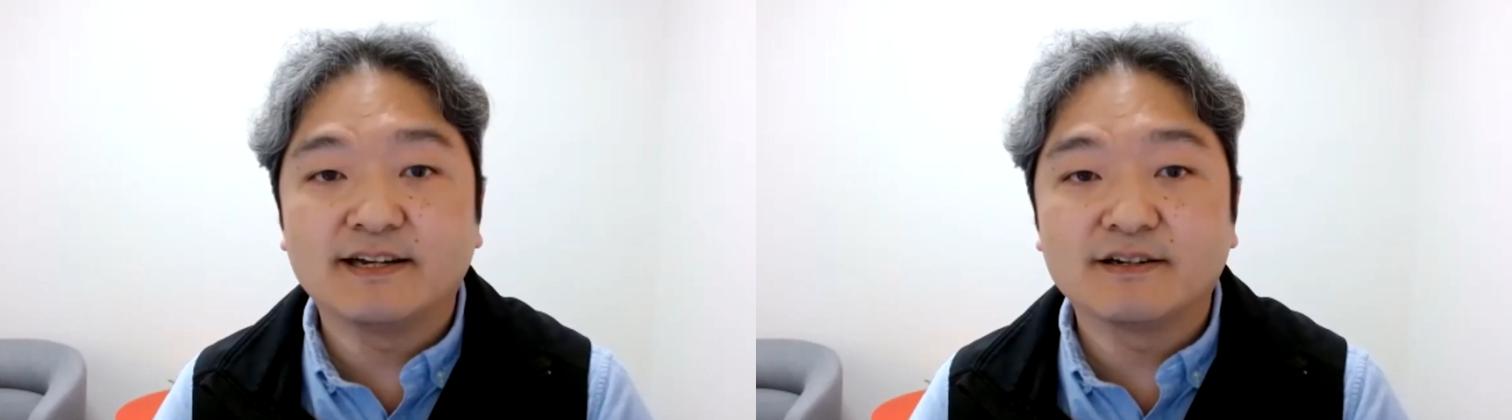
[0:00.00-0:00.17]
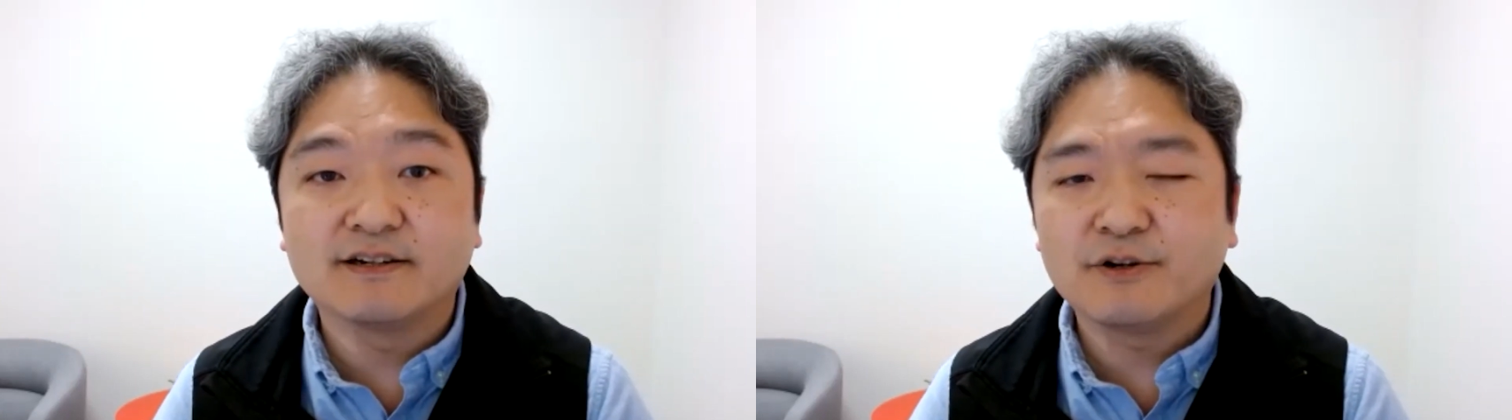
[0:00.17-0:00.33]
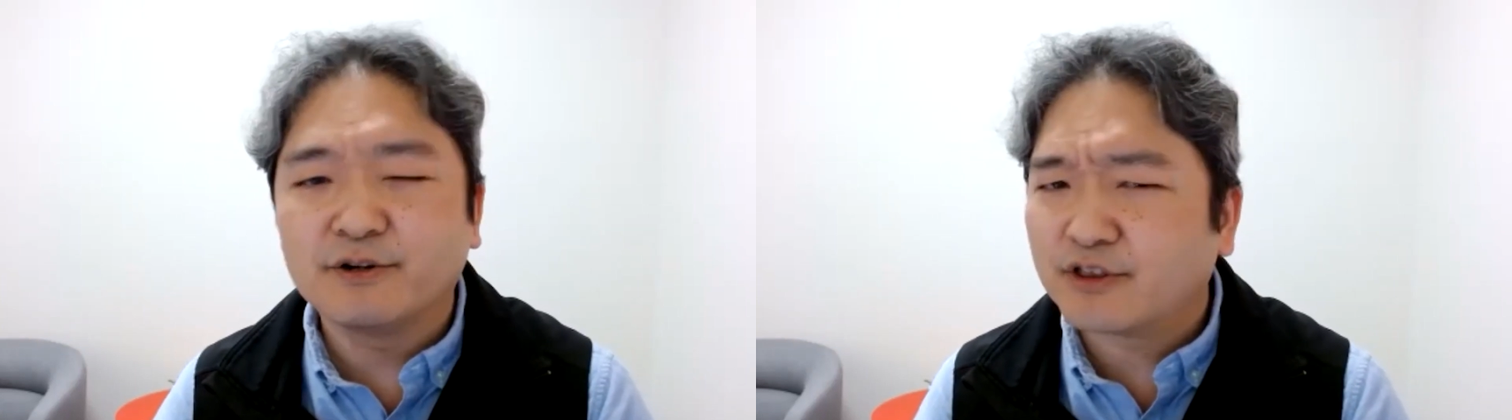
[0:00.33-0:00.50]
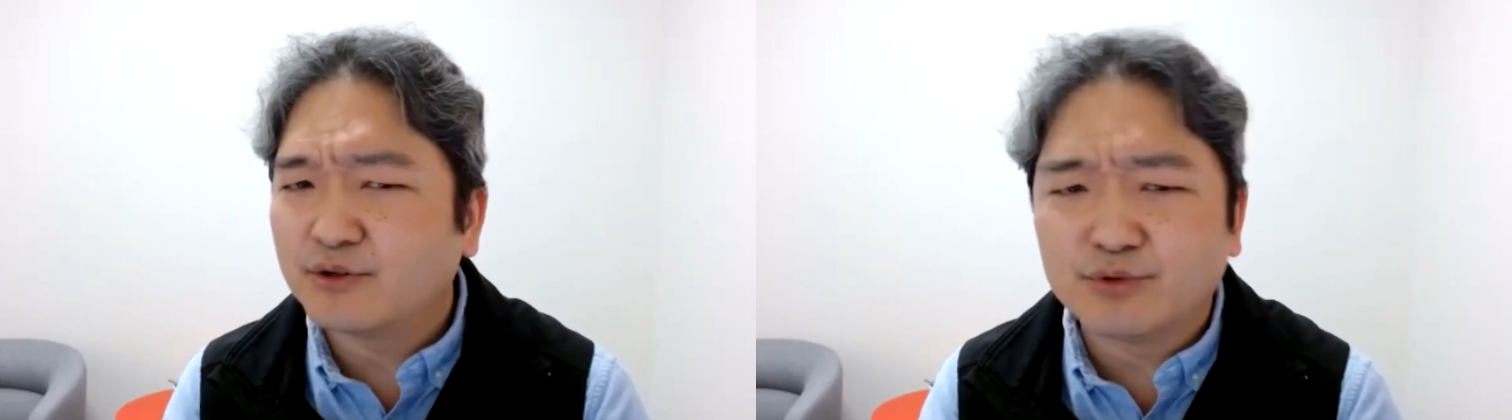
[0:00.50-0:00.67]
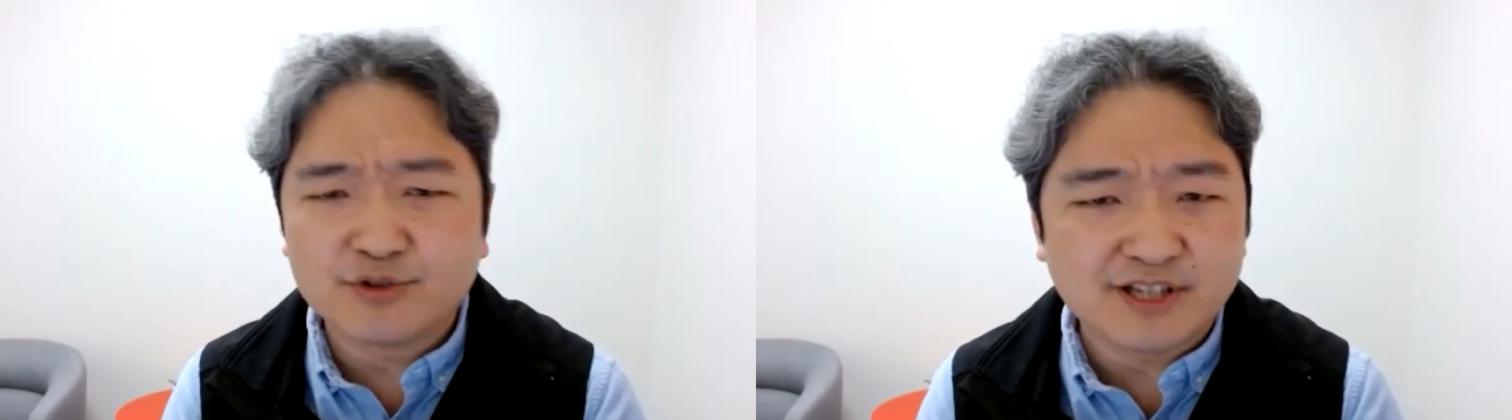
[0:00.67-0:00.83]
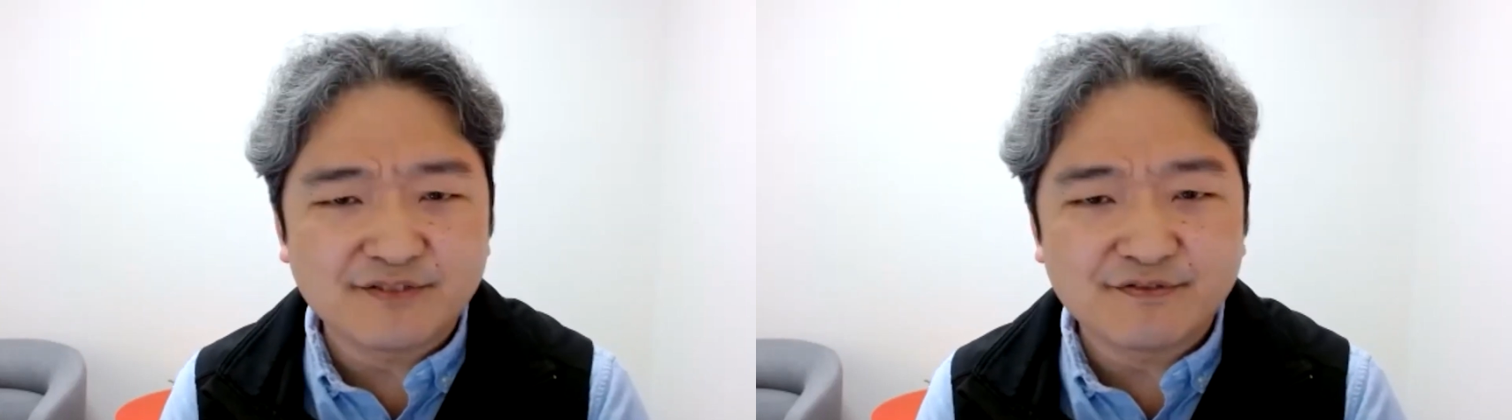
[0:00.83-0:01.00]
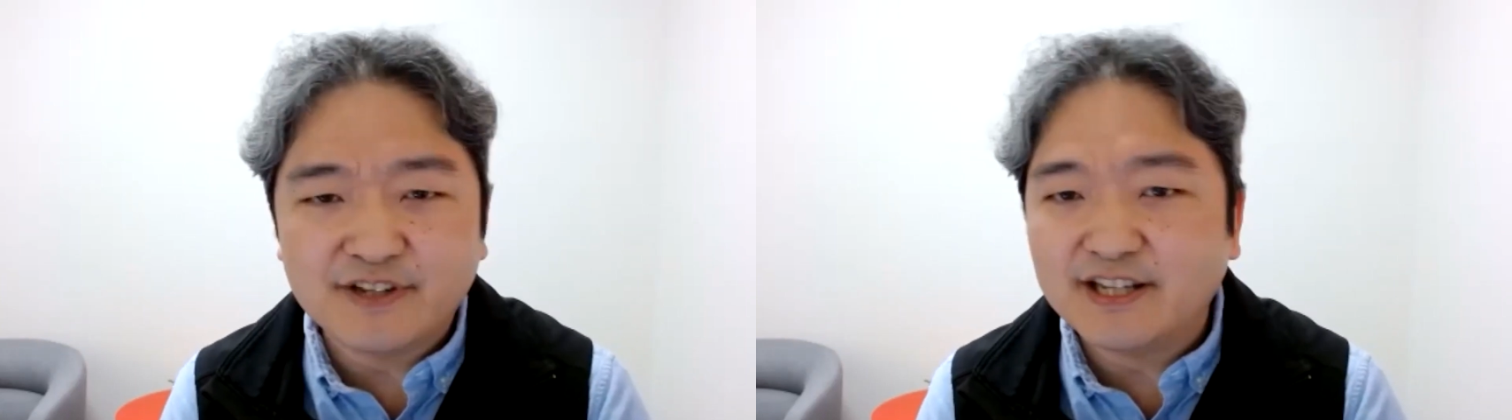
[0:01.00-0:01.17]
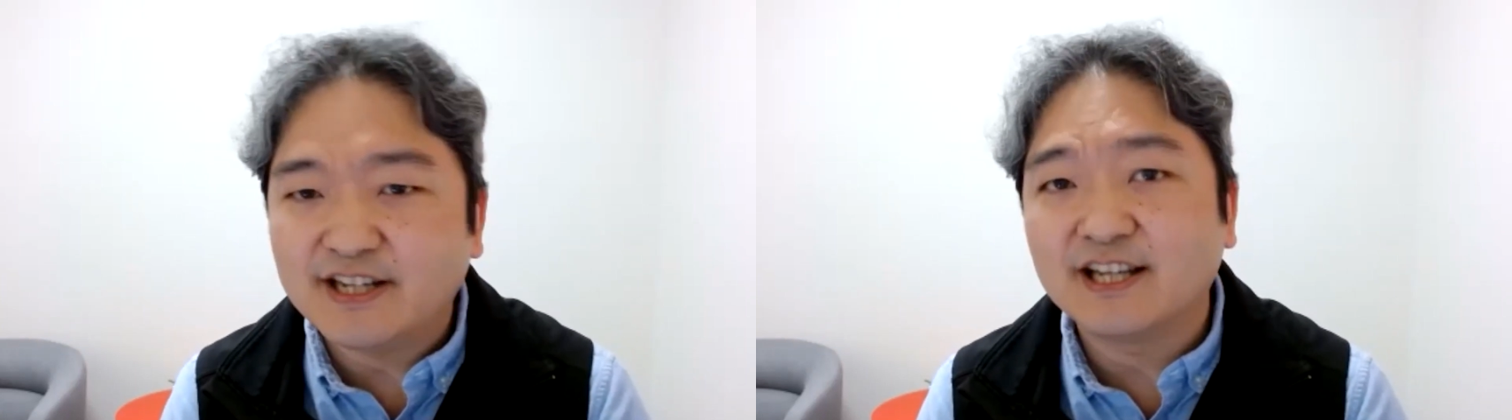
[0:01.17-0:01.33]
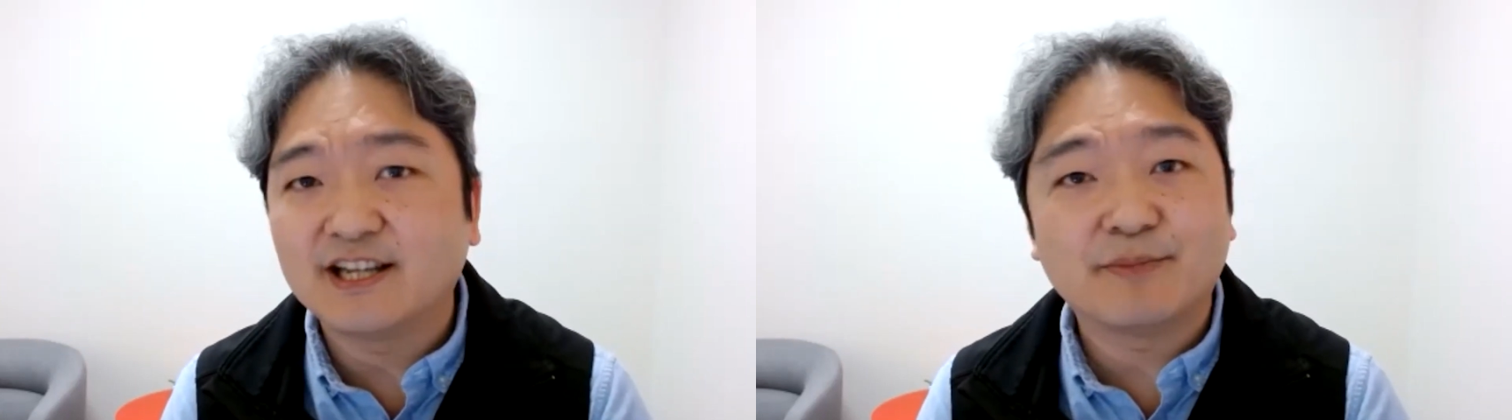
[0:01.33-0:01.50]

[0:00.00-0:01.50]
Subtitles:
going through routine feeding,